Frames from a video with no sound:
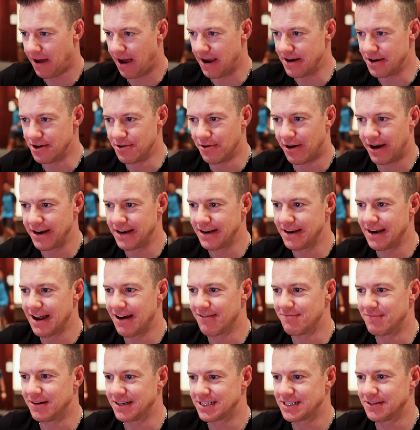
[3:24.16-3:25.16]
I knew I didn't
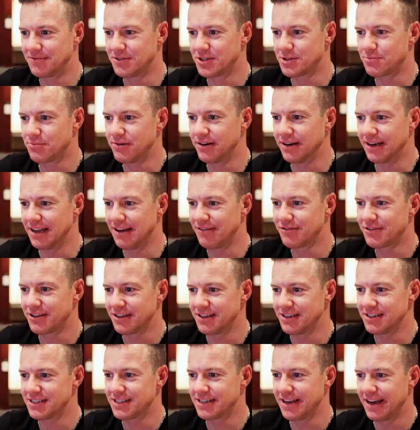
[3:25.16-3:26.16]
have much of a sprint left
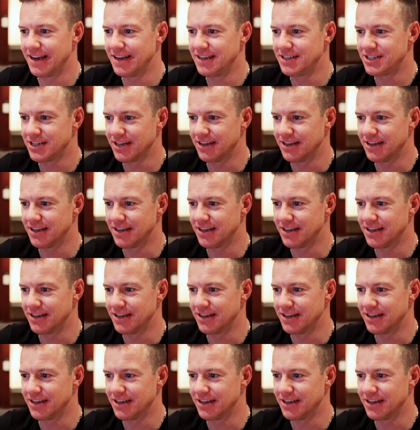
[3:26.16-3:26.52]
at this stage,